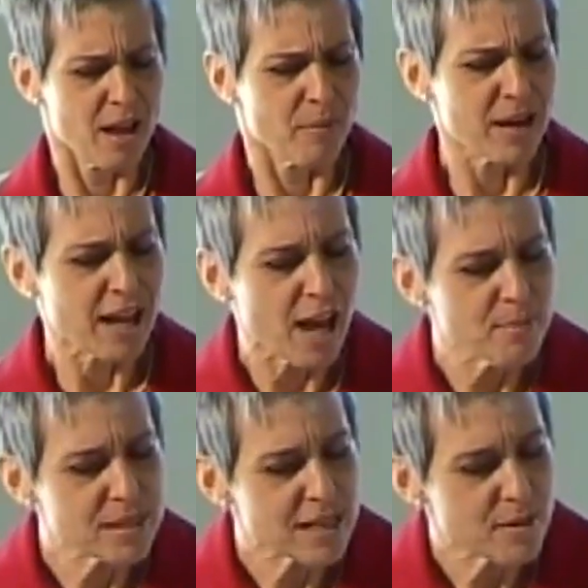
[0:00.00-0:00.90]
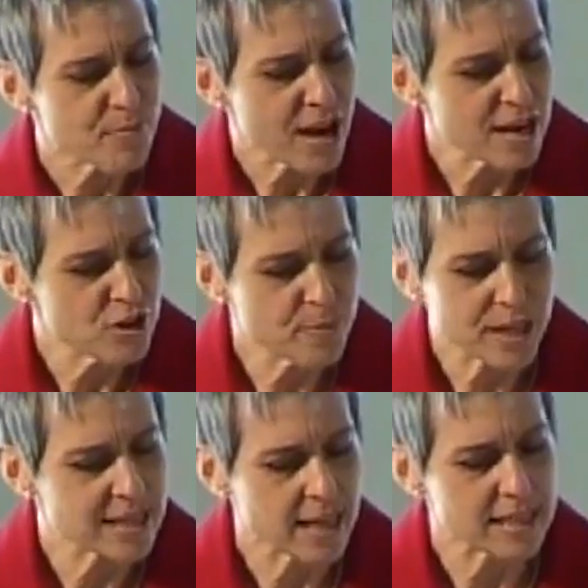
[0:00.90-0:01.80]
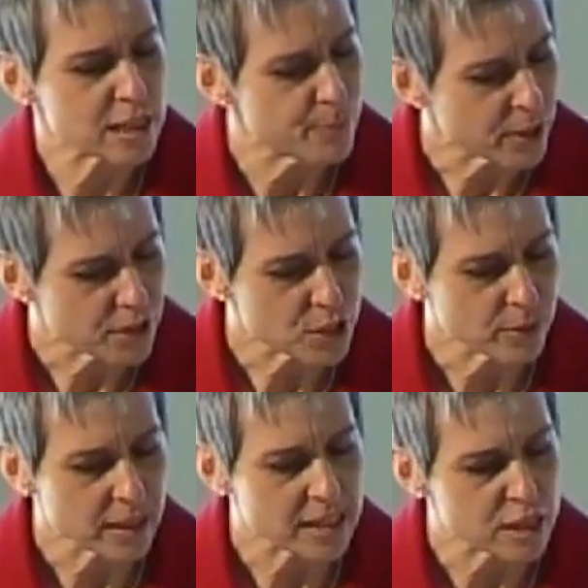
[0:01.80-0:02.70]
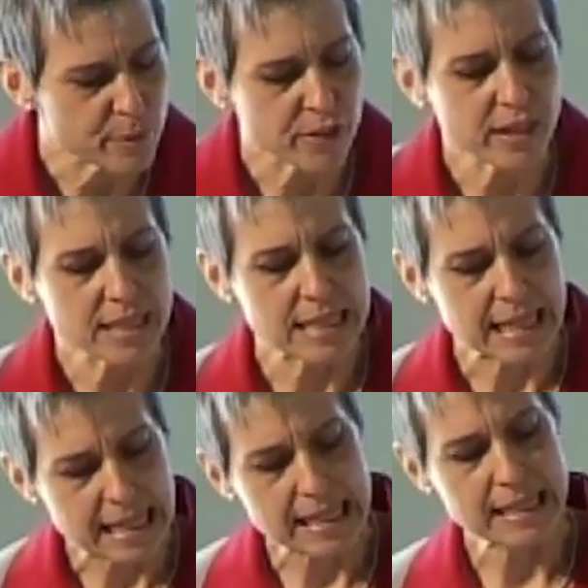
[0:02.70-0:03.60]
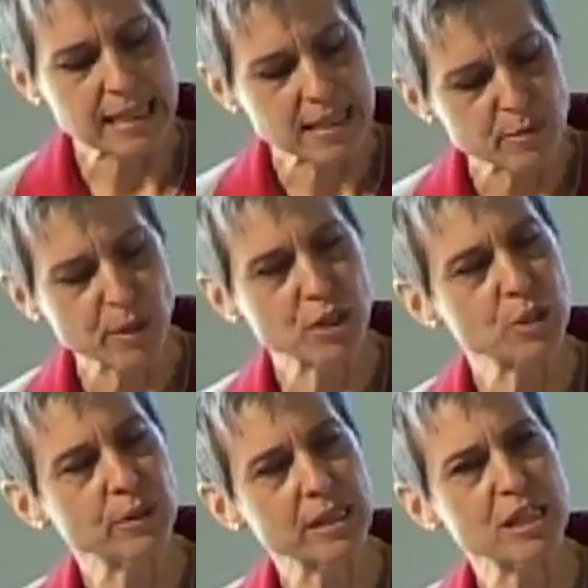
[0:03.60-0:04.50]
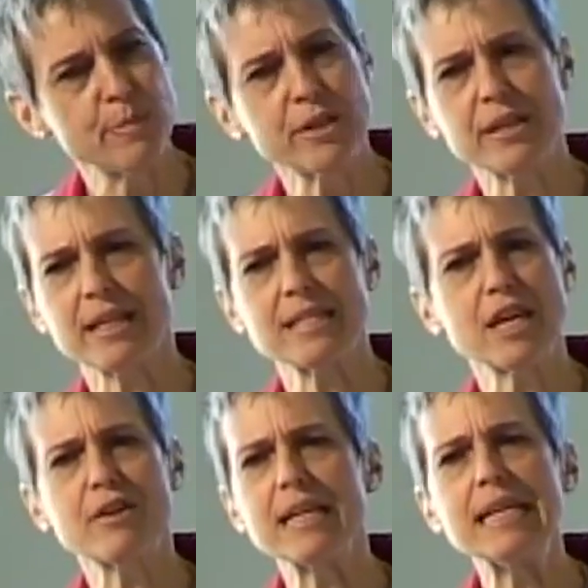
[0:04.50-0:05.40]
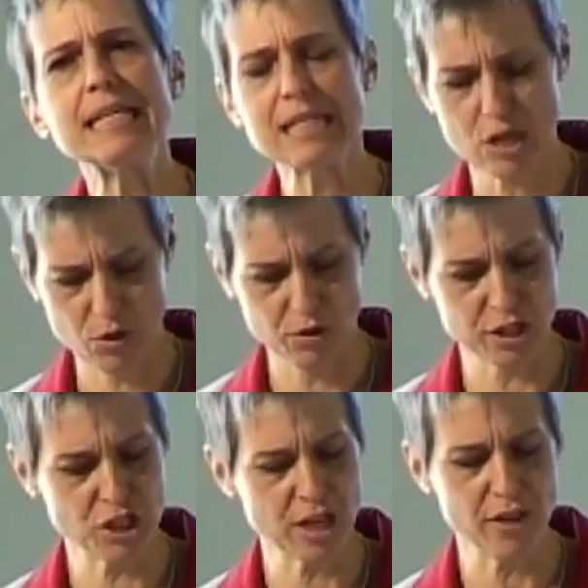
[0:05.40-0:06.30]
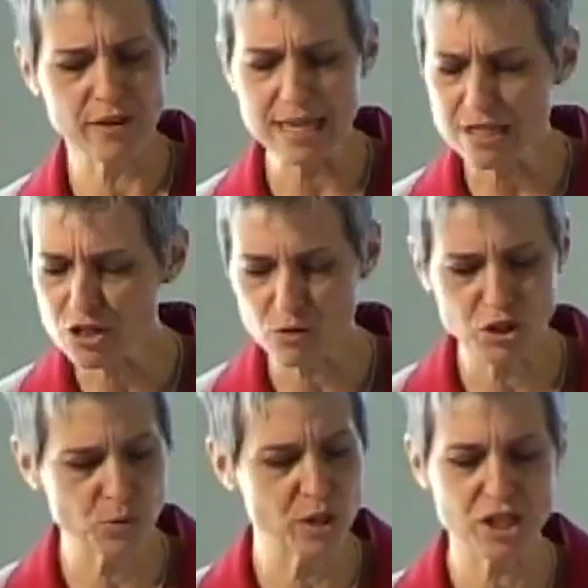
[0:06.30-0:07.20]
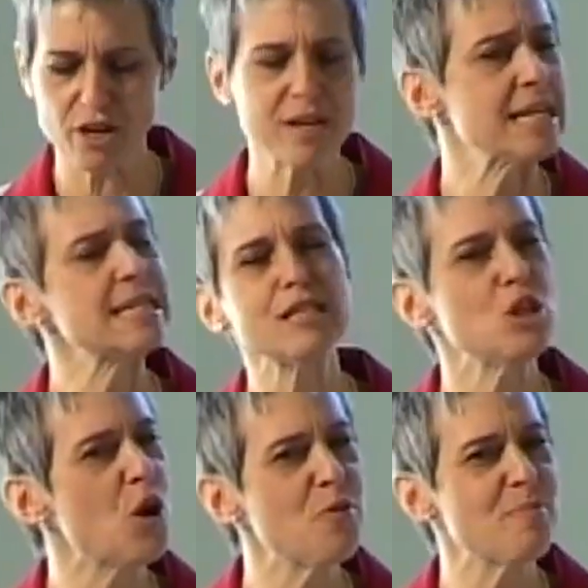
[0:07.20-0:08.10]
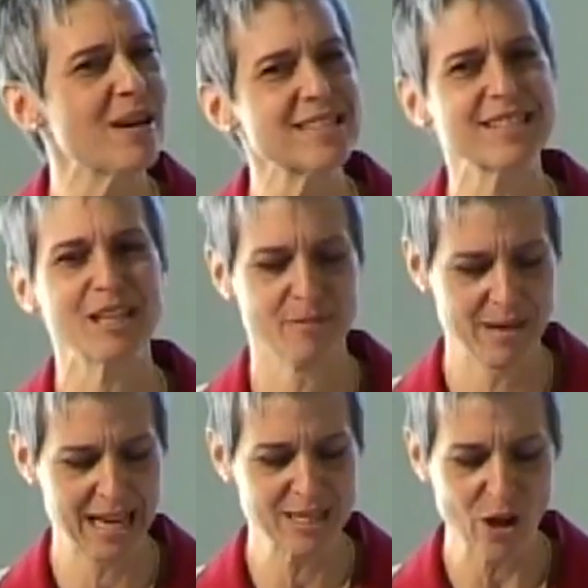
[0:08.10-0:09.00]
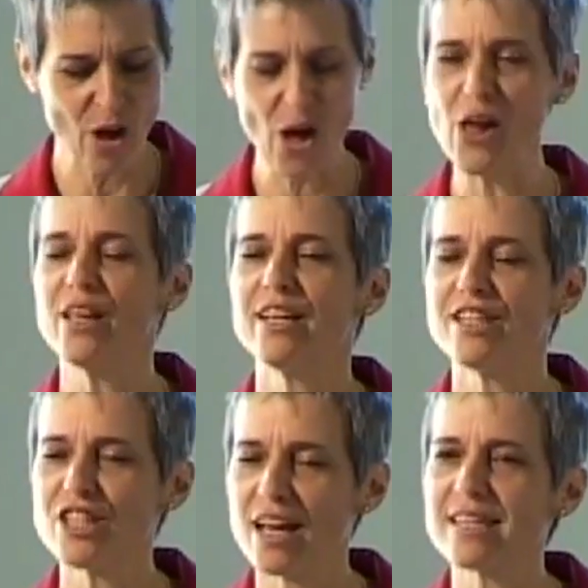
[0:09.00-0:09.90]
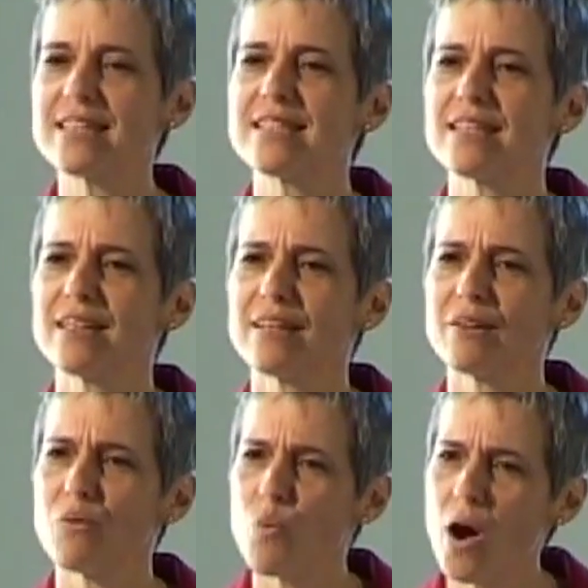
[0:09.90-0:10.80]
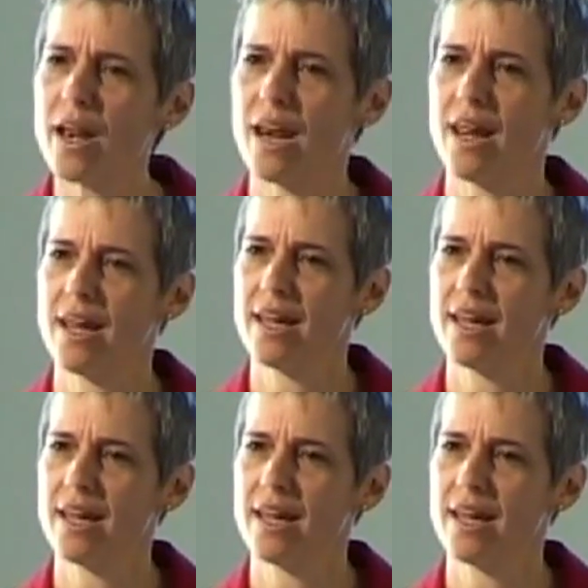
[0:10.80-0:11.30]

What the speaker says: When it comes to the brain, Newberg says, spiritual experience is spiritual experience. There is no Christian, there is no Jewish, there is no Muslim. It's all just one.